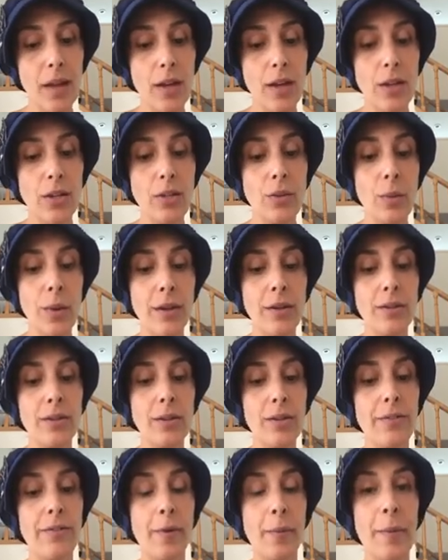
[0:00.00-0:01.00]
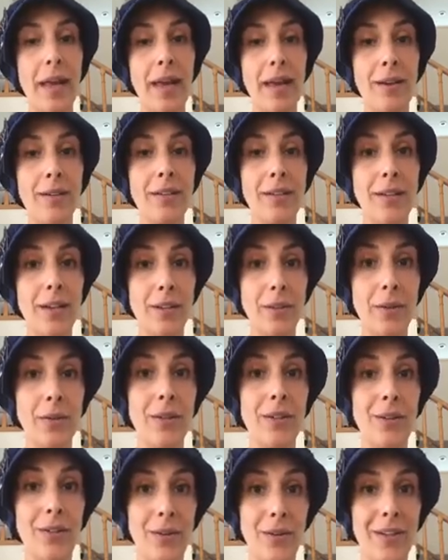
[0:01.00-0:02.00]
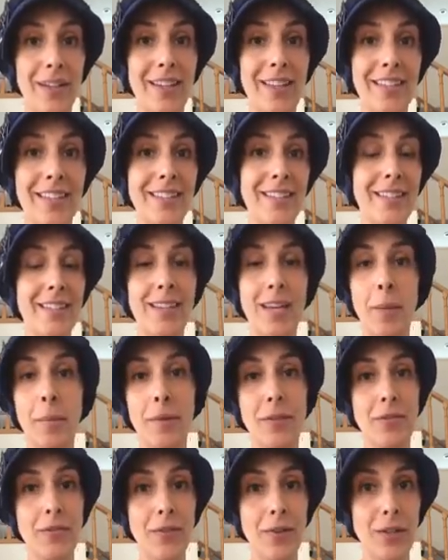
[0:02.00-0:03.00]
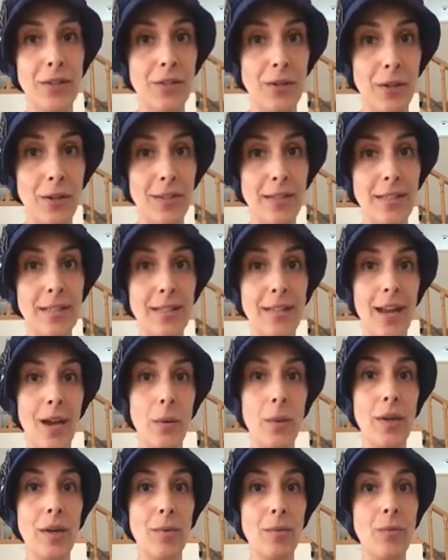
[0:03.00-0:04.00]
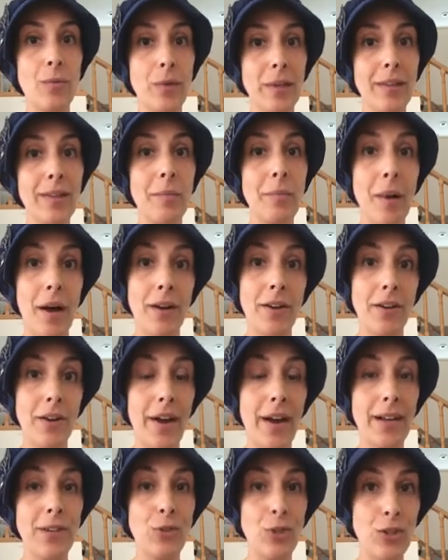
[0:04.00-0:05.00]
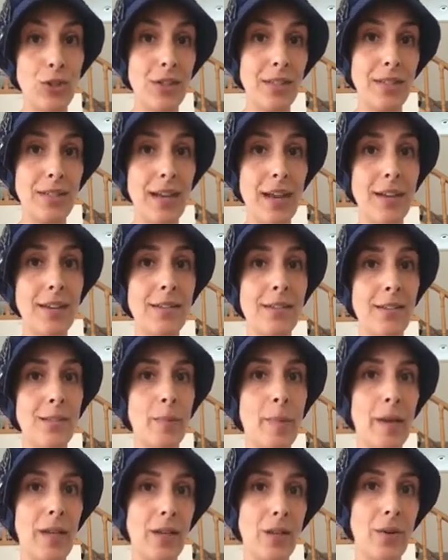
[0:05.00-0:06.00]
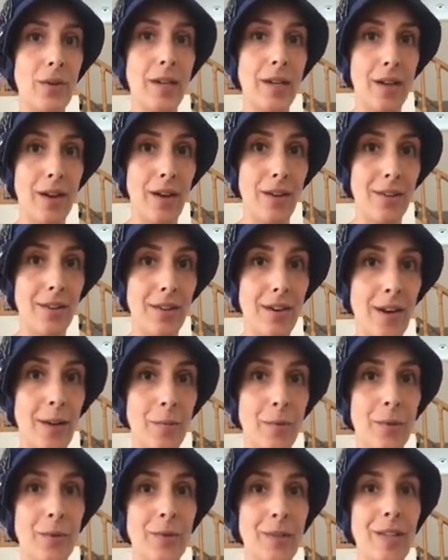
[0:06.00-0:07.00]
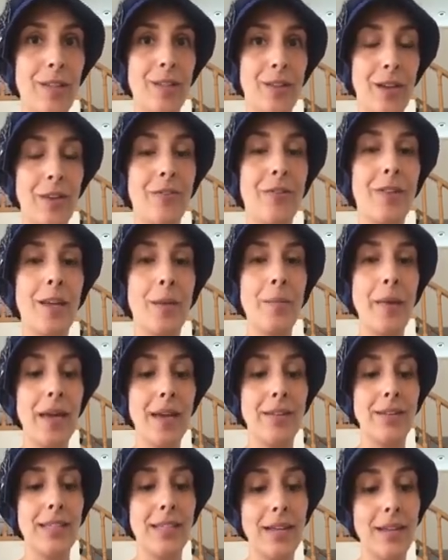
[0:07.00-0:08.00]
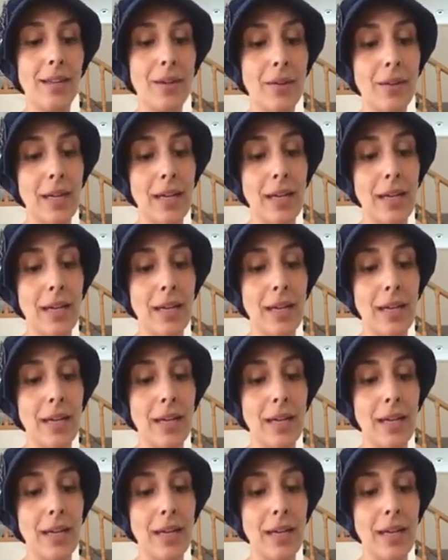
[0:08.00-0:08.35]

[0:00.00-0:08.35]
You want to look for pale yellow urine. That's the same as for adults. This is how we really monitor hydration status, is by urine color, and we're really looking for that pale yellow.